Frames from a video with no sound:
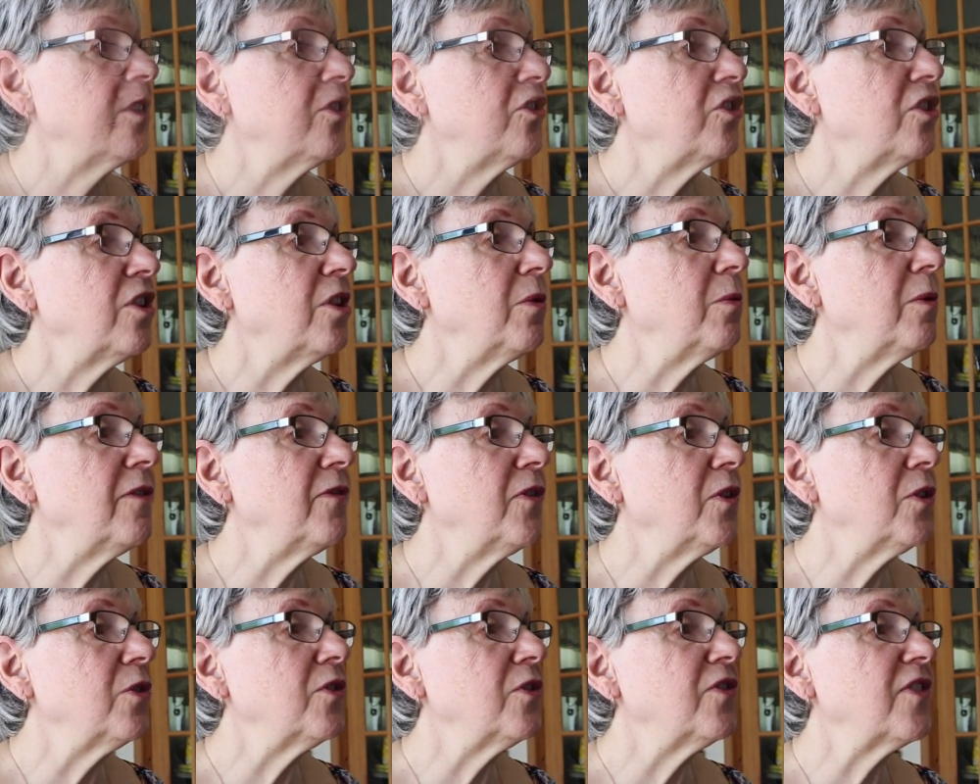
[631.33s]
She
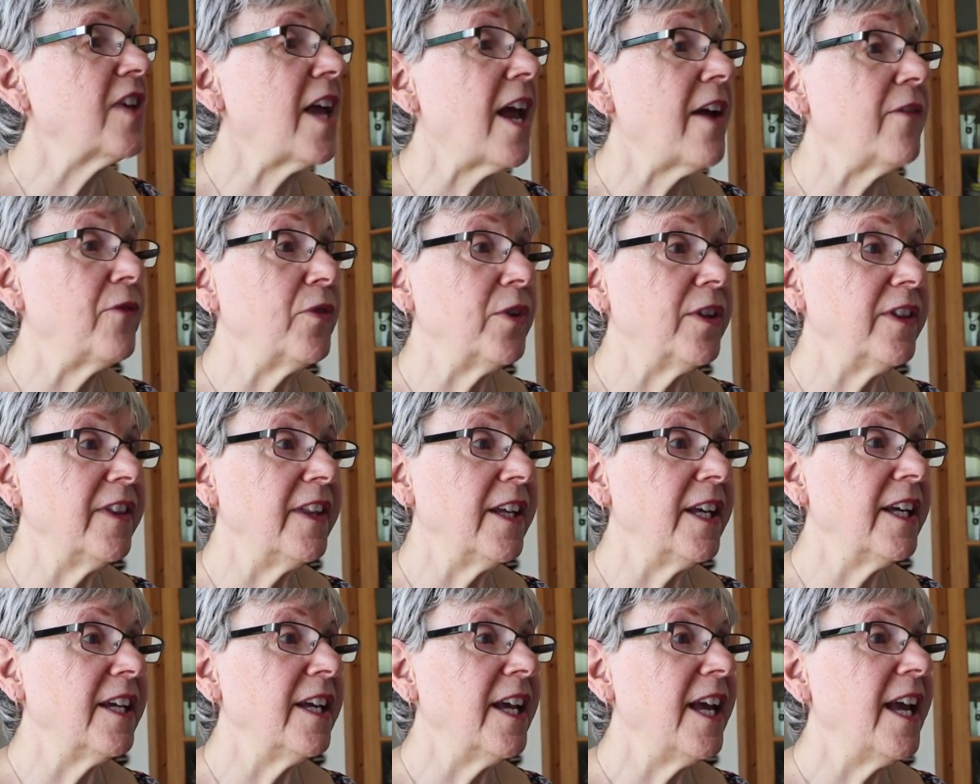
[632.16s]
reviews
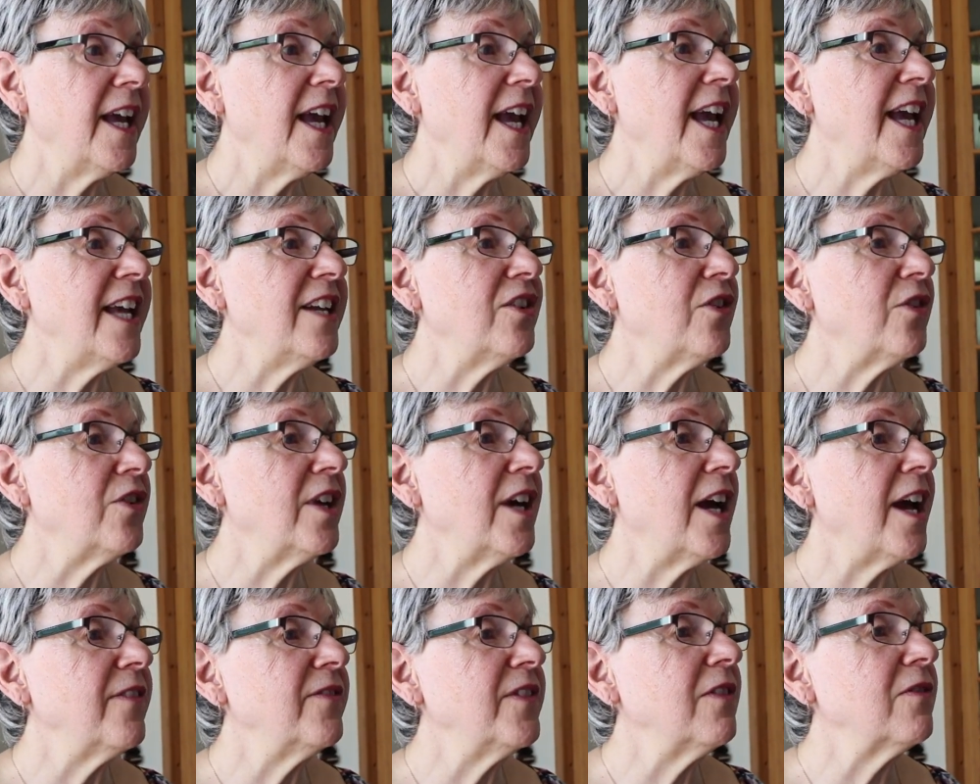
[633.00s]
everything. Hey
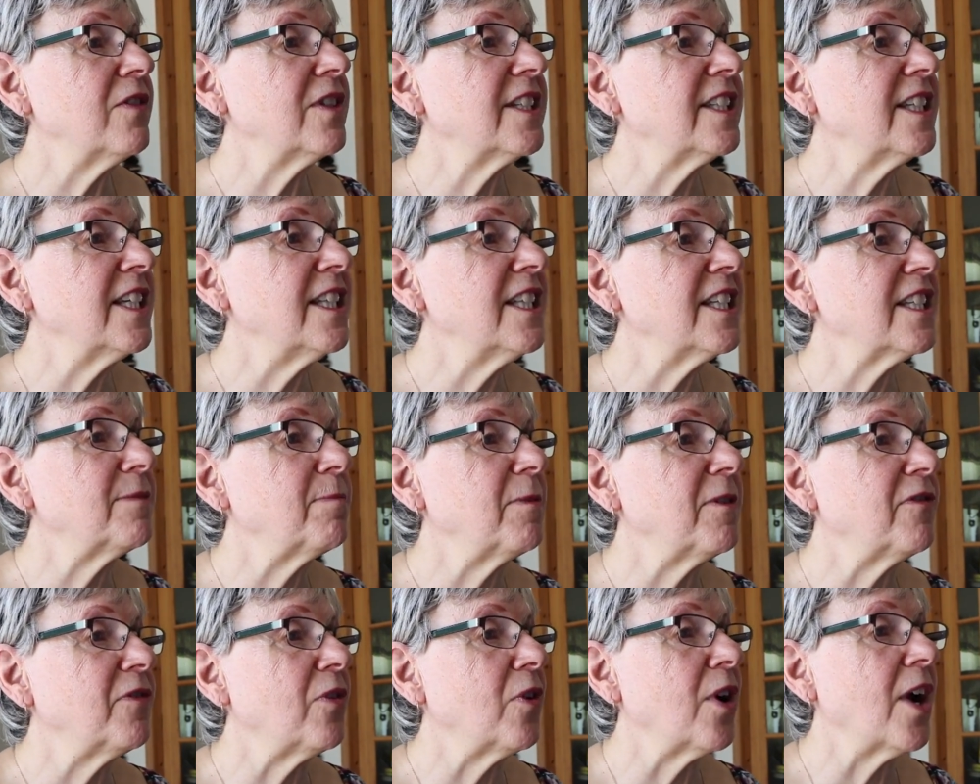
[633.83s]
Nona, I've never seen this
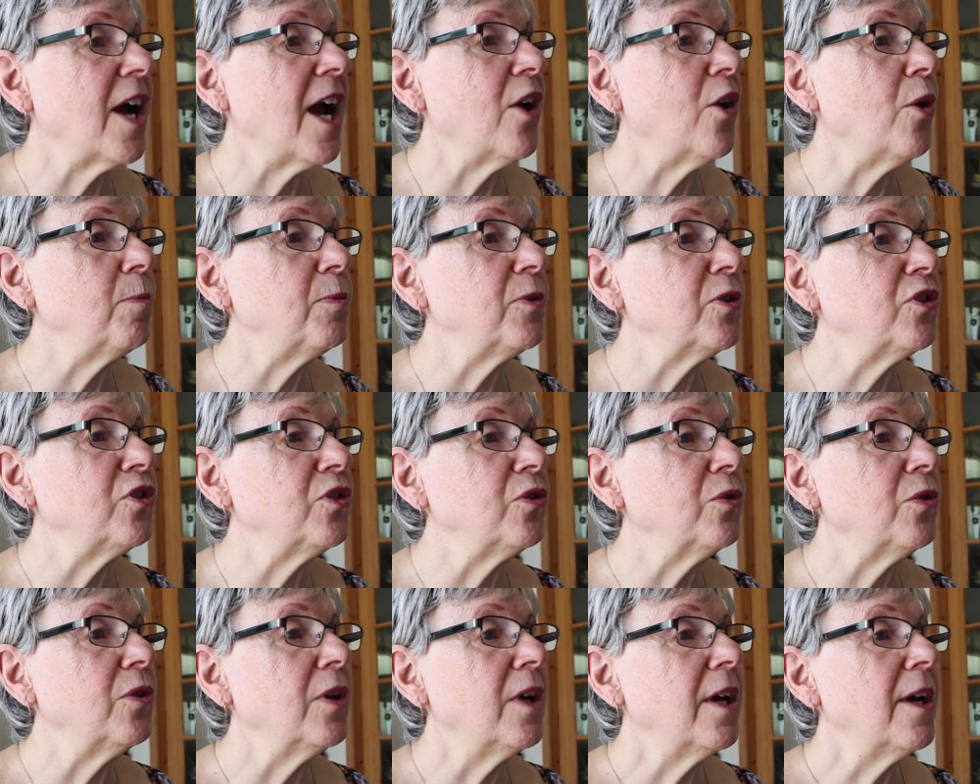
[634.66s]
before. I hope you
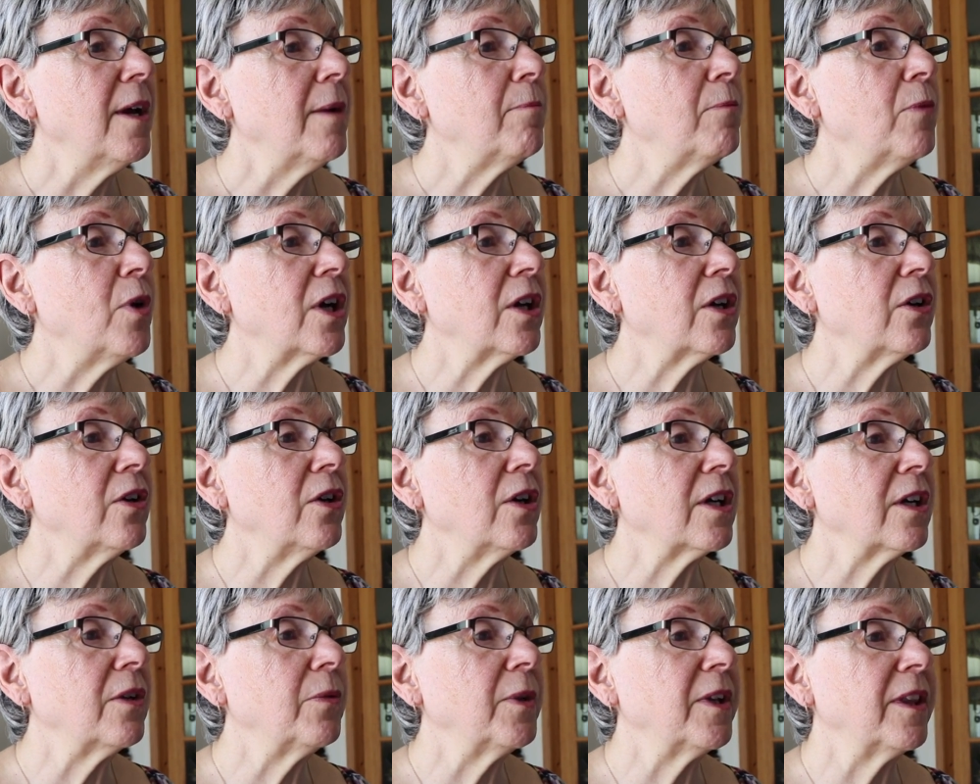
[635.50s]
do more
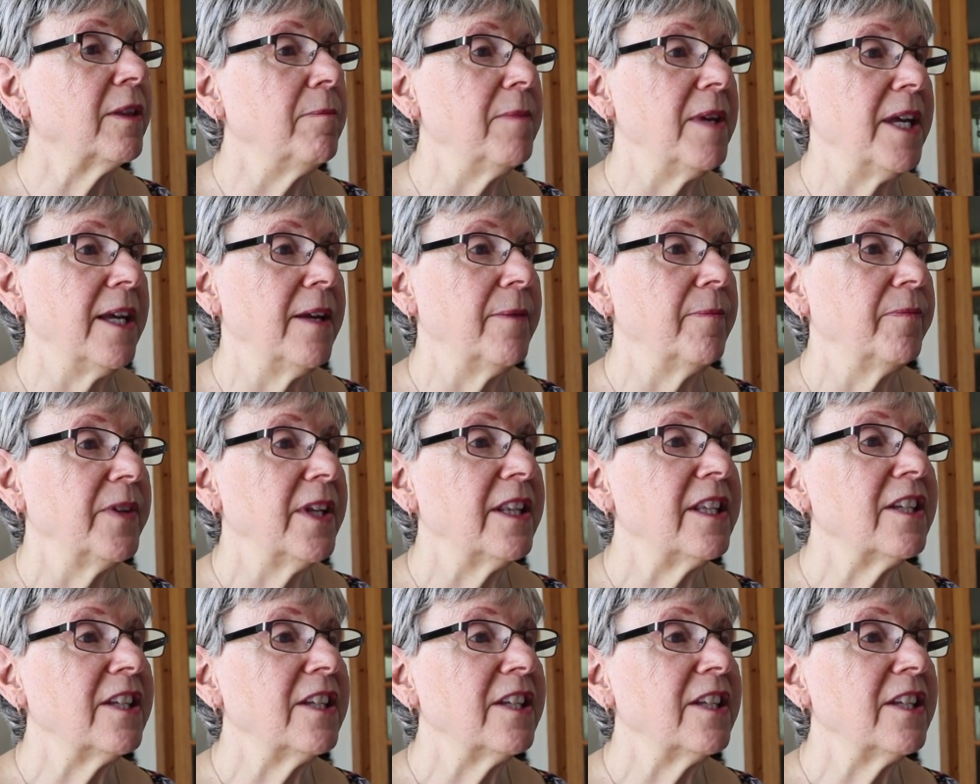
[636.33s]
cook with me.